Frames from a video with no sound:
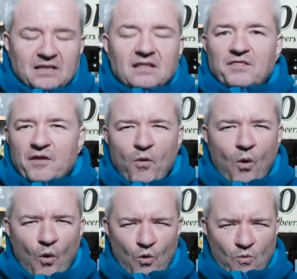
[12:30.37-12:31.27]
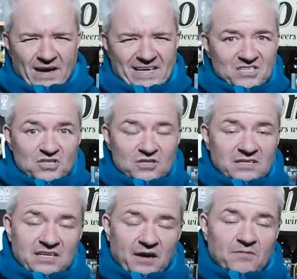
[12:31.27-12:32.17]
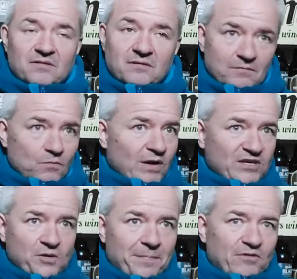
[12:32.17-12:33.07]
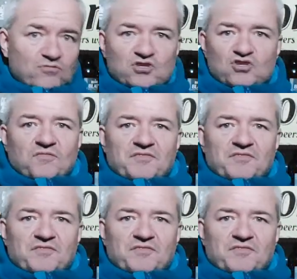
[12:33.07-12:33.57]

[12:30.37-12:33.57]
There were always, you know, when you build stuff,